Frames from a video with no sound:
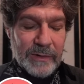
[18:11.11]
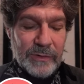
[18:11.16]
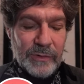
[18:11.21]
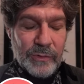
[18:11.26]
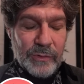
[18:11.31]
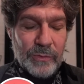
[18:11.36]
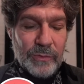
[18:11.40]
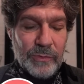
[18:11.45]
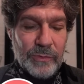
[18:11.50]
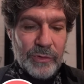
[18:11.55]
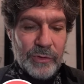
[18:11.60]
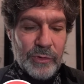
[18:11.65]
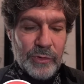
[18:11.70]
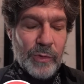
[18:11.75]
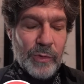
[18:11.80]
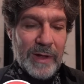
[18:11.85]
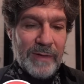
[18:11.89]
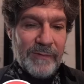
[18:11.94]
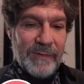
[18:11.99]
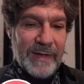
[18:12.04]

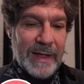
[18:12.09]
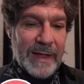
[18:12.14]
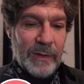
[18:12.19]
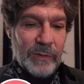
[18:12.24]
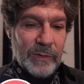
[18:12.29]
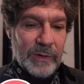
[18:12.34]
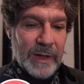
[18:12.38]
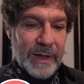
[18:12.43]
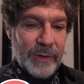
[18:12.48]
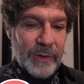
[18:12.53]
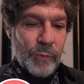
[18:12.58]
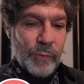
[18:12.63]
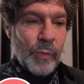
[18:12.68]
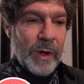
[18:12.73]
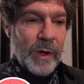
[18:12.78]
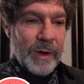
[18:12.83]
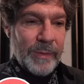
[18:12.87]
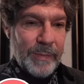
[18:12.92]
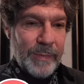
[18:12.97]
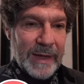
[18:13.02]
You have outlined
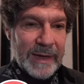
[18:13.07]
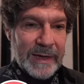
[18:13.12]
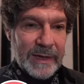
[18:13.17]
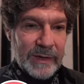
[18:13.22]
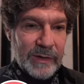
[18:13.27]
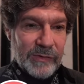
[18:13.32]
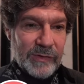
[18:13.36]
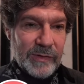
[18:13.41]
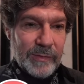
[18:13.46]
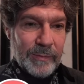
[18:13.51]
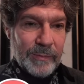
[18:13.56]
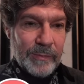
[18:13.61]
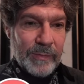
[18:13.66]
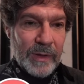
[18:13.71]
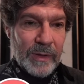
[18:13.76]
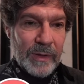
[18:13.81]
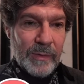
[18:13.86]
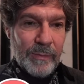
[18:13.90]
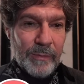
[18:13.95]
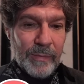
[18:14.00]
one mechanism
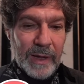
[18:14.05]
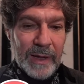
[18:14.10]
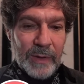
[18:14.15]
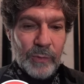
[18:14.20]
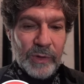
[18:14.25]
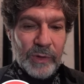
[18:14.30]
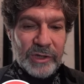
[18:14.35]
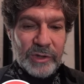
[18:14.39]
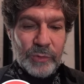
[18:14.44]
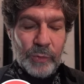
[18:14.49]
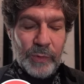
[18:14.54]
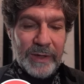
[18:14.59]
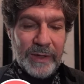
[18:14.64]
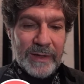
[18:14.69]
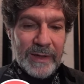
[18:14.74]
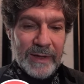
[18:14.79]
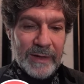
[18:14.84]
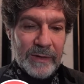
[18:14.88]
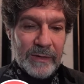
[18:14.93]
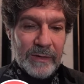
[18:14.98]
by which we
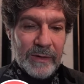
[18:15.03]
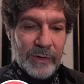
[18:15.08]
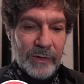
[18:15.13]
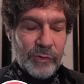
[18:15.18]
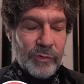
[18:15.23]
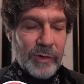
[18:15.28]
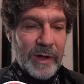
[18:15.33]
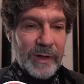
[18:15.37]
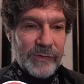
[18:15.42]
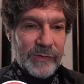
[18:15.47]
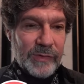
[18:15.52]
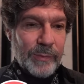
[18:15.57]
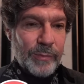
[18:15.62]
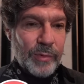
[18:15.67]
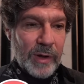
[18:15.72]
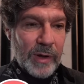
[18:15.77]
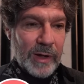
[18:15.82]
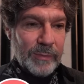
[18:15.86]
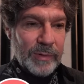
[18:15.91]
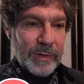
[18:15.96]
can address the
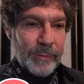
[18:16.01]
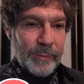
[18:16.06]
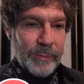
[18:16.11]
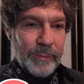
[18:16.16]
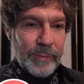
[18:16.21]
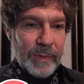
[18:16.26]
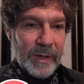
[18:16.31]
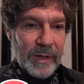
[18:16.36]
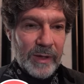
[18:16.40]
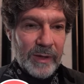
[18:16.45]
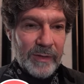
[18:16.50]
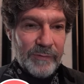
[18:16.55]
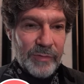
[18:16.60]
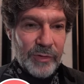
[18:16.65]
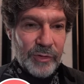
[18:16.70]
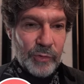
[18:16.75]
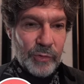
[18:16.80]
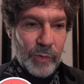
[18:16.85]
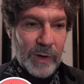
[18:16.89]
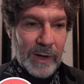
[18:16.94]
problem of
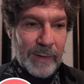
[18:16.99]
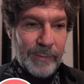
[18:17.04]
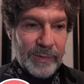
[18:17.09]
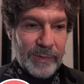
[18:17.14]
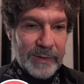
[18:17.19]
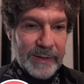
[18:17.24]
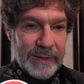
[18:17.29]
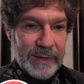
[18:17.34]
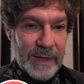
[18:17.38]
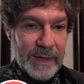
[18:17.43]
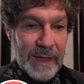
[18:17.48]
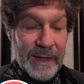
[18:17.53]
the duopoly,